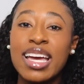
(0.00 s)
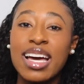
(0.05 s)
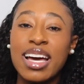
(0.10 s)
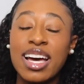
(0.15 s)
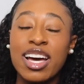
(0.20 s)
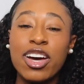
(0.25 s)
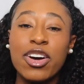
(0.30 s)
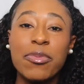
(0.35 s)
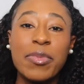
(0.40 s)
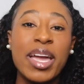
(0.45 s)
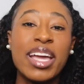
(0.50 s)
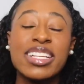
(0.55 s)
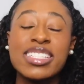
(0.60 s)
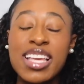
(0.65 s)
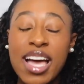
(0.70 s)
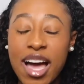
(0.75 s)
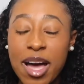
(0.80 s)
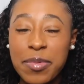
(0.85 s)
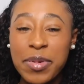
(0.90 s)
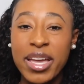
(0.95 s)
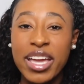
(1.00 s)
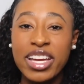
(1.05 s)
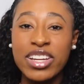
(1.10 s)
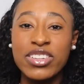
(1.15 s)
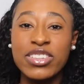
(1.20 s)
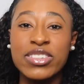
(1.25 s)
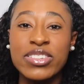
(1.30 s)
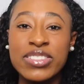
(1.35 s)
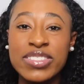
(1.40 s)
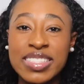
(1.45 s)
um, top
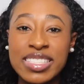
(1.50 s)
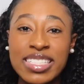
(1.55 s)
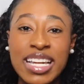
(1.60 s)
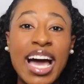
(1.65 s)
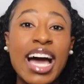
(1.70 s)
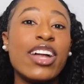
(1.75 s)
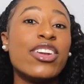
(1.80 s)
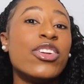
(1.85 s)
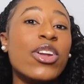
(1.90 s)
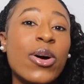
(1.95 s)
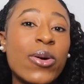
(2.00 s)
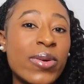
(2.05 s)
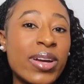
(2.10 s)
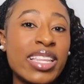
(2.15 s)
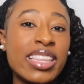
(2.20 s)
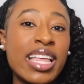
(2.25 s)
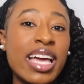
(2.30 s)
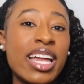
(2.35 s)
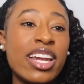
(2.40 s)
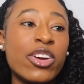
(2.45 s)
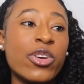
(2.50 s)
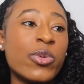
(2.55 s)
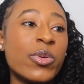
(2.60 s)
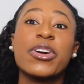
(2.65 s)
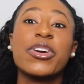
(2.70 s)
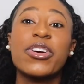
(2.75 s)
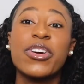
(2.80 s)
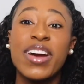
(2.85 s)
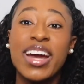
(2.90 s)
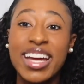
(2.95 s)
handles, not knowing that it would
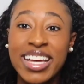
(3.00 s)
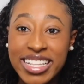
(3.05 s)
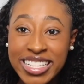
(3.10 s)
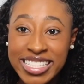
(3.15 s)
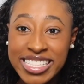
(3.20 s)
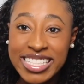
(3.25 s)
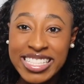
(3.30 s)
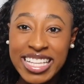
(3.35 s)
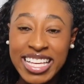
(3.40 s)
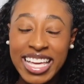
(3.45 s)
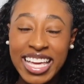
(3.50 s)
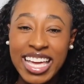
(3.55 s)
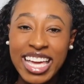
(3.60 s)
progress